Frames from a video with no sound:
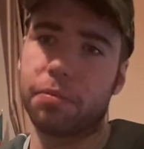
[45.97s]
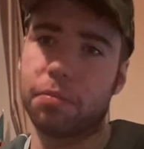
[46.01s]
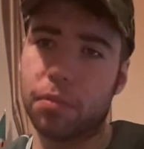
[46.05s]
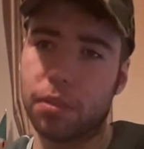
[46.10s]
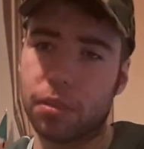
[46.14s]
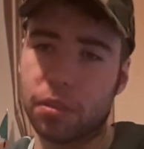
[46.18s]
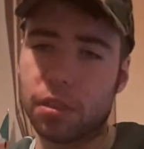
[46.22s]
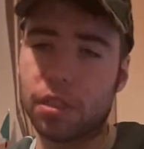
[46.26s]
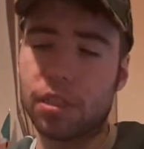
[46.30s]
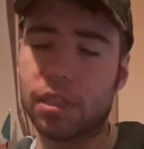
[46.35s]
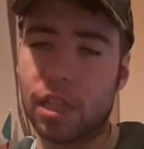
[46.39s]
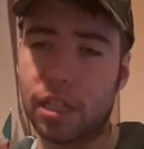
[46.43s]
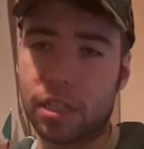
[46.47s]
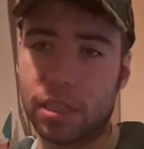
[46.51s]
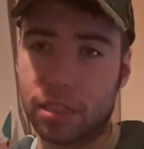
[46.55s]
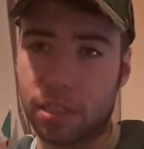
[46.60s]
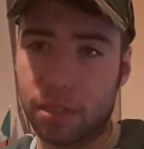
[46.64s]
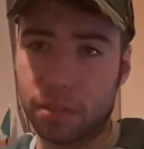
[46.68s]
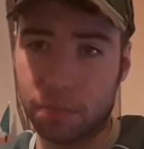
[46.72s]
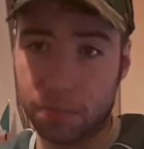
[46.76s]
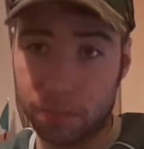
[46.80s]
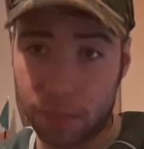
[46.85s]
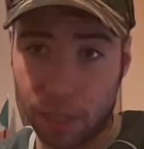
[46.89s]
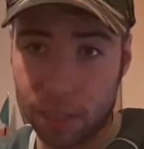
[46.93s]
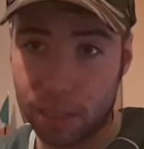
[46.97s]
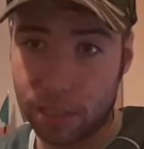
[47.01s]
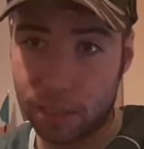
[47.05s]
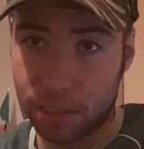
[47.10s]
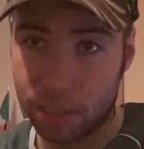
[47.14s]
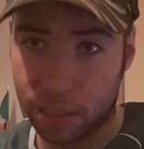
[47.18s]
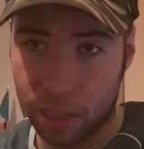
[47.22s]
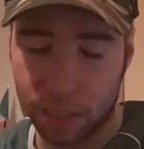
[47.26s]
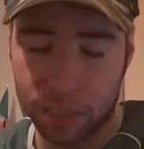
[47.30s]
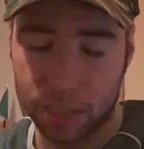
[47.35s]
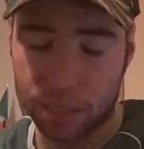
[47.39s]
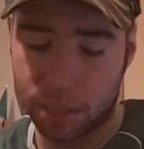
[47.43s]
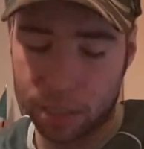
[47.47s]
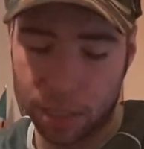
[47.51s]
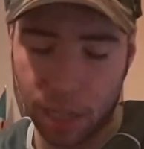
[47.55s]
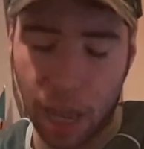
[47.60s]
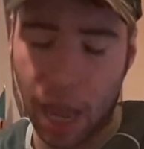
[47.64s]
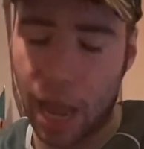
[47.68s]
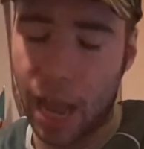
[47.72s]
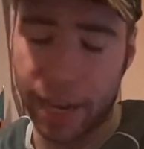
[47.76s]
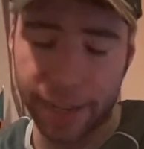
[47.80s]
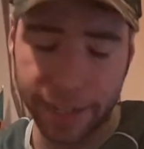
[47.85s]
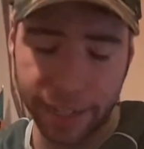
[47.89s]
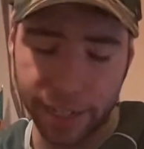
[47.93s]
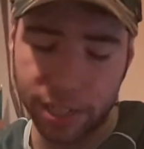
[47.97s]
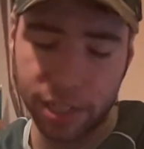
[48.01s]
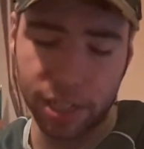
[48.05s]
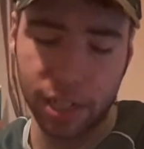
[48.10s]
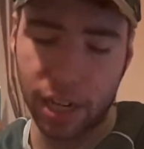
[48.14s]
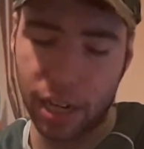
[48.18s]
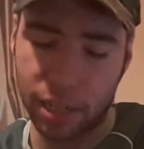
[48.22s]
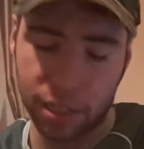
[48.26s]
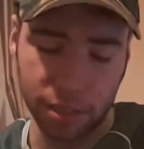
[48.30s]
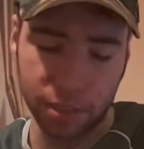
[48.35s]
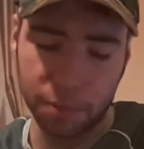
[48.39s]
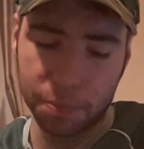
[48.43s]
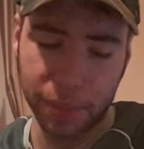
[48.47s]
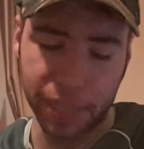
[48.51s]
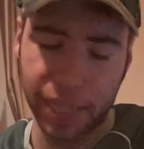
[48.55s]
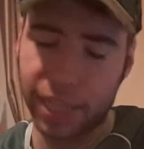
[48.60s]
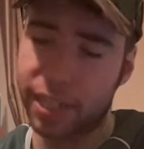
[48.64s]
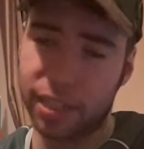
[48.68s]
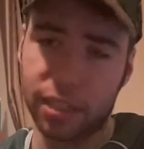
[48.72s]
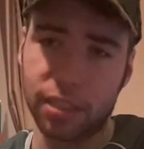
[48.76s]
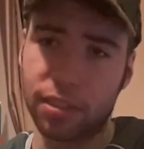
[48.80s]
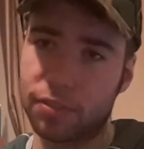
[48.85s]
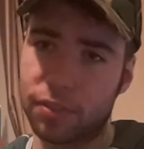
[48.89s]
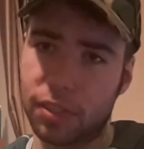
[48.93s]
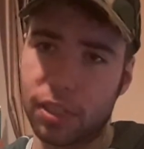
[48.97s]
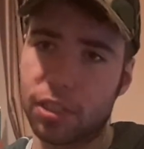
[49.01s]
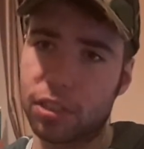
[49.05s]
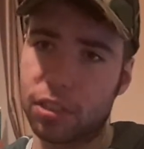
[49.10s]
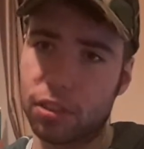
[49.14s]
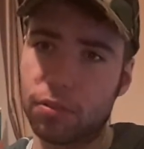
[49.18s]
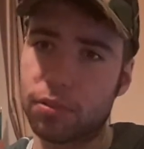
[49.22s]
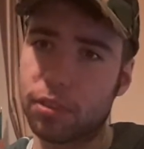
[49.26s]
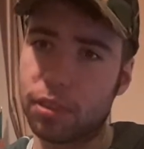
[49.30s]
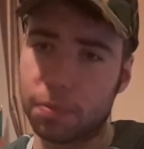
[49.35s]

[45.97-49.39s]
That's the end and beginning of the story.